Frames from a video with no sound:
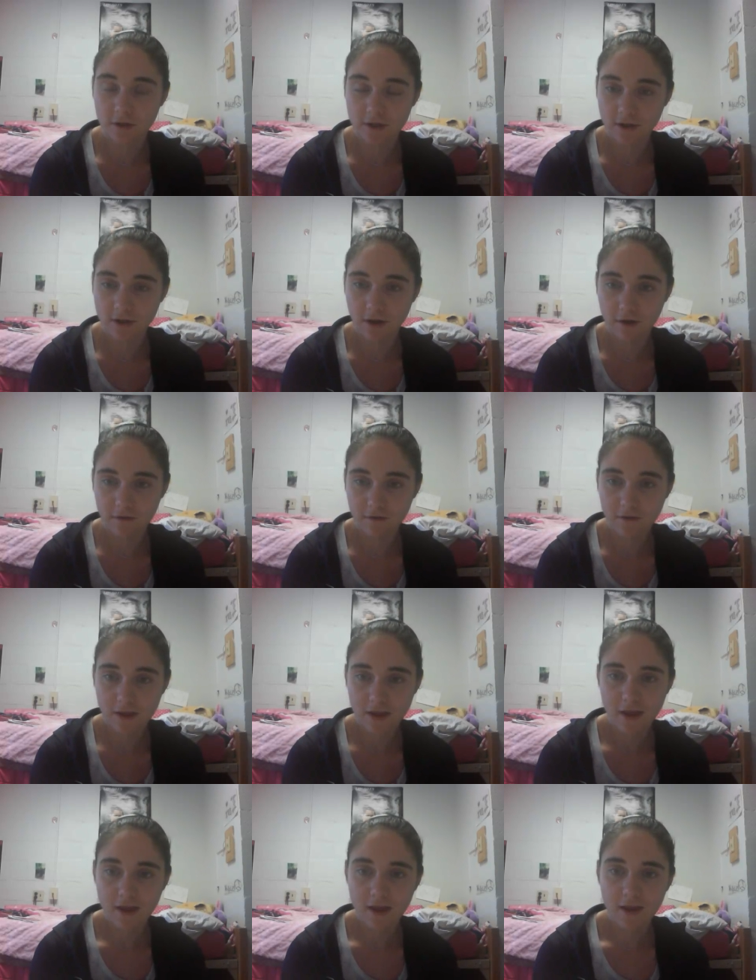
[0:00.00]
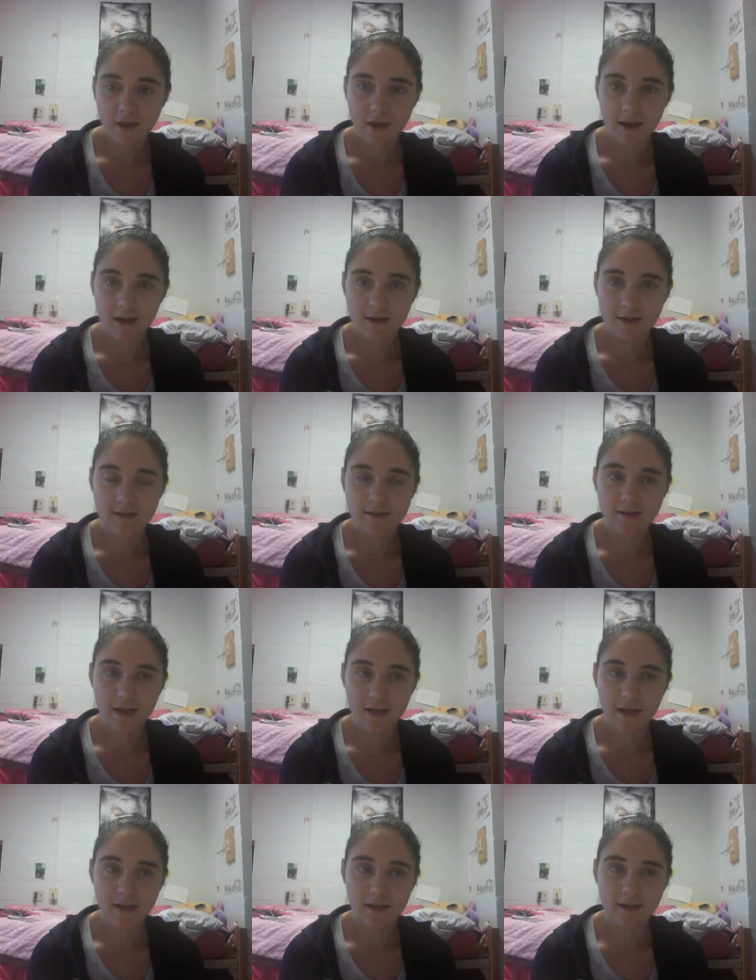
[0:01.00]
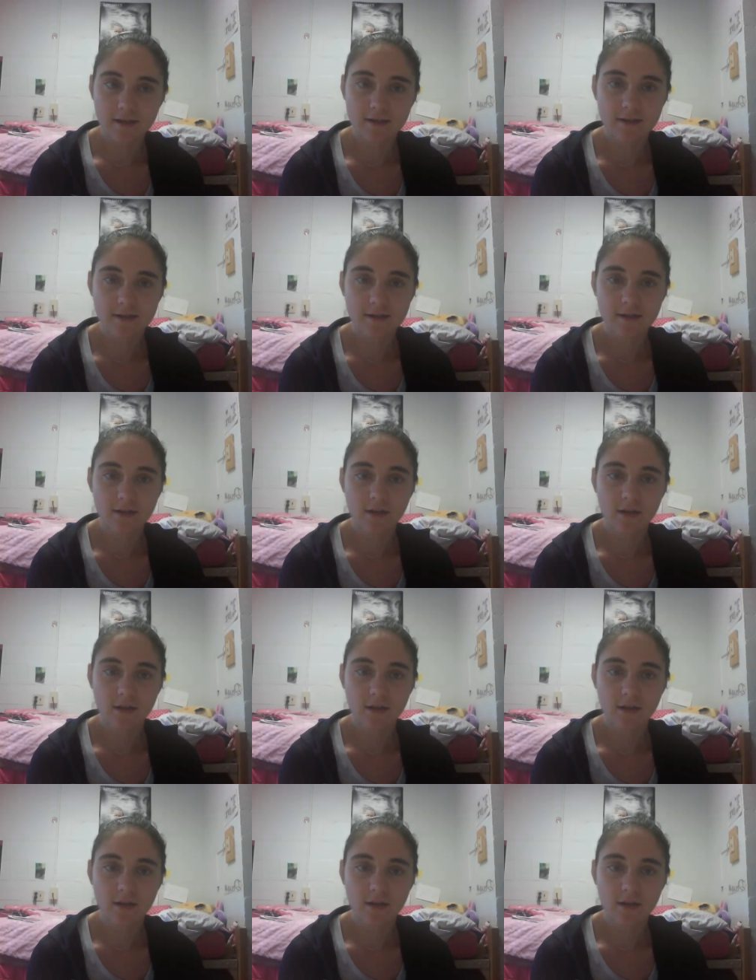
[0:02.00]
off, and second,